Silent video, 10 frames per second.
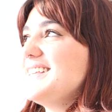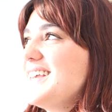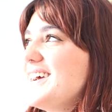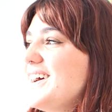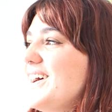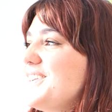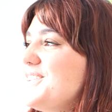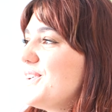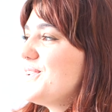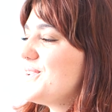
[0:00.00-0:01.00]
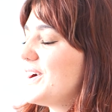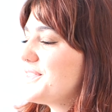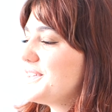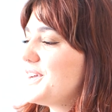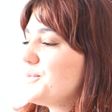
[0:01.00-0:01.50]
Yeah, I don't know. I
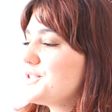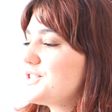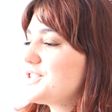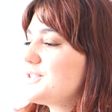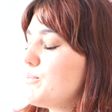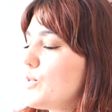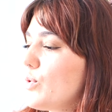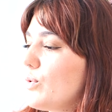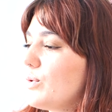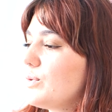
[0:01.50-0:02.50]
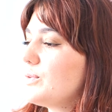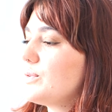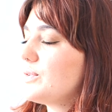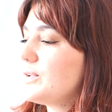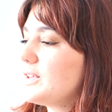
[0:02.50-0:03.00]
think that was more
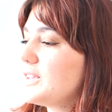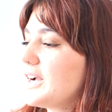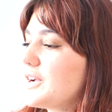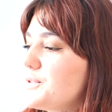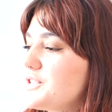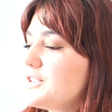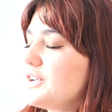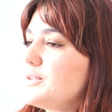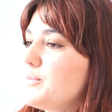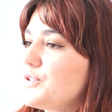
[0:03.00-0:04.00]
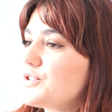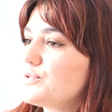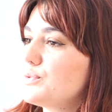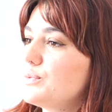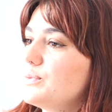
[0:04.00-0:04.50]
it was an
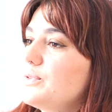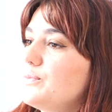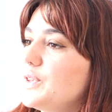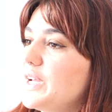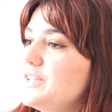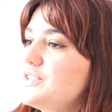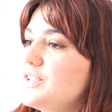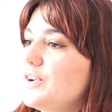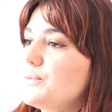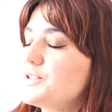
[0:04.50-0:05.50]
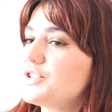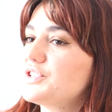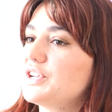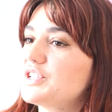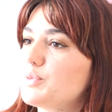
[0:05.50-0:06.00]
emotional release. It was
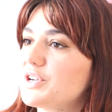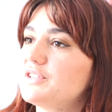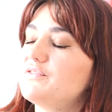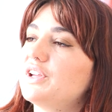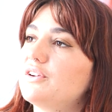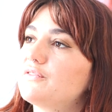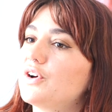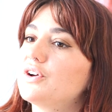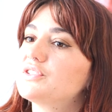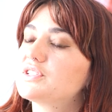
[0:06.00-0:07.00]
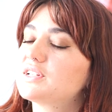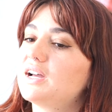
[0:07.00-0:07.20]
just an expressive thing at first.